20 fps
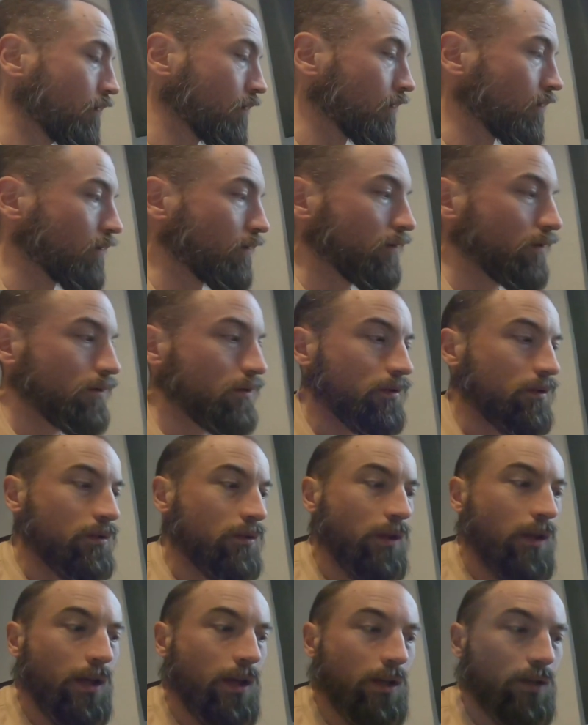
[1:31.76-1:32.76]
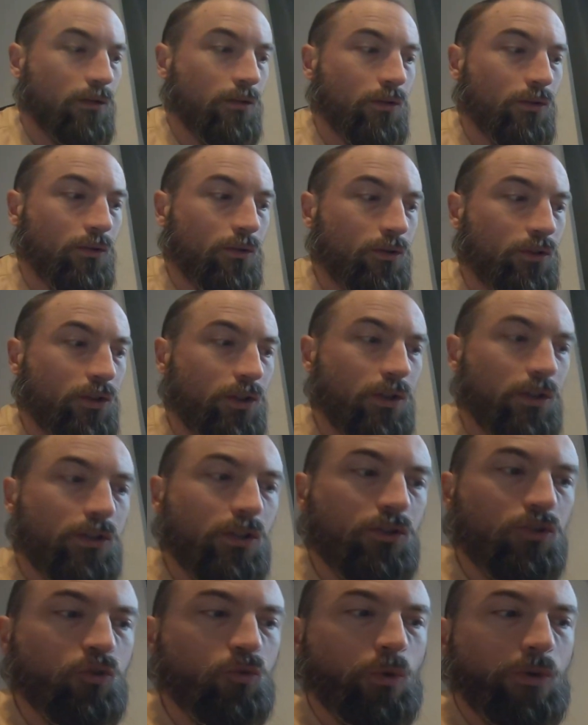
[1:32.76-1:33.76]
On the head
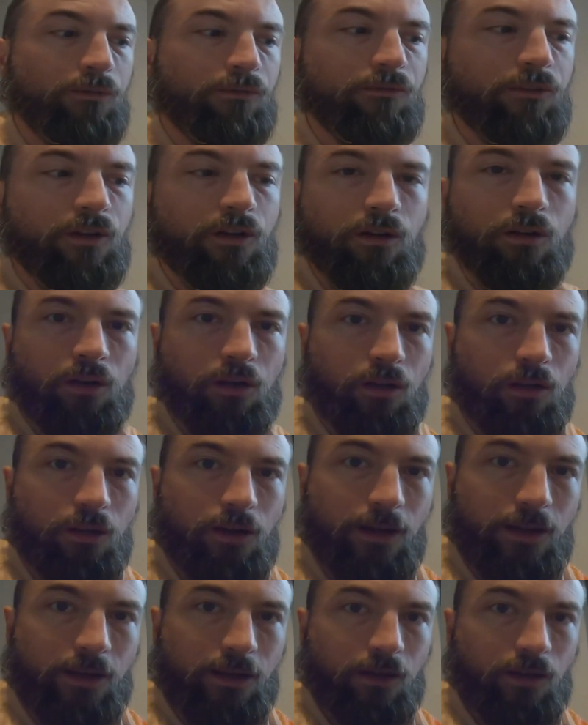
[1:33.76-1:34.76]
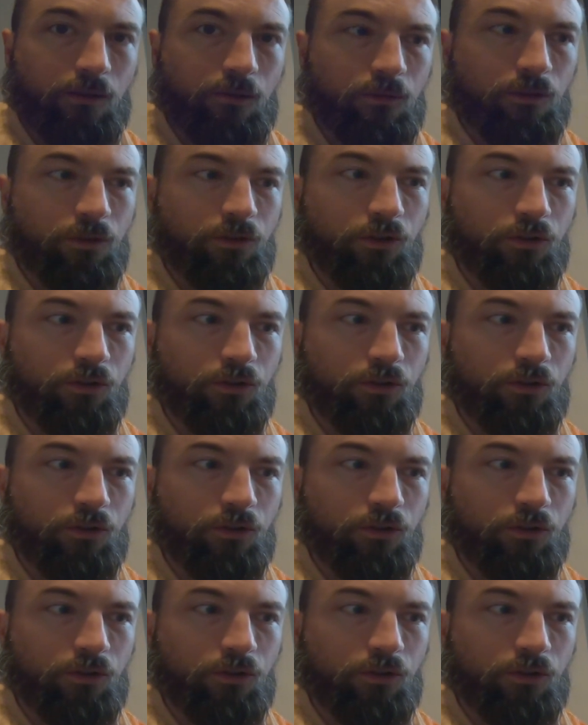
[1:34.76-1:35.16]
torches, Swift RL,